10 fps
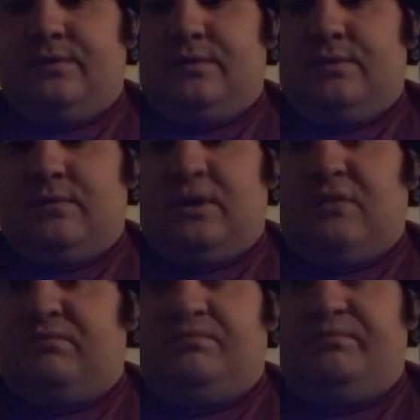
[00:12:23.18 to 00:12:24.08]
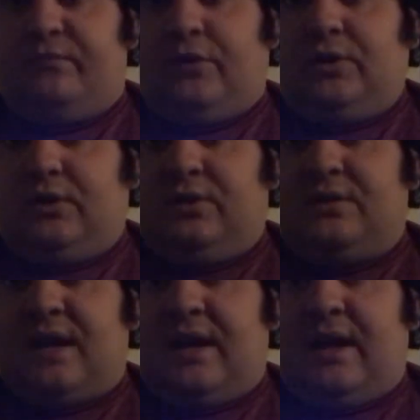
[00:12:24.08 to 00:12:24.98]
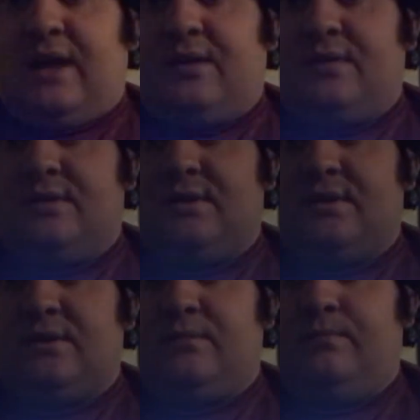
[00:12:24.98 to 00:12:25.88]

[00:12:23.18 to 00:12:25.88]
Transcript: I mean, for a little tiny handheld system,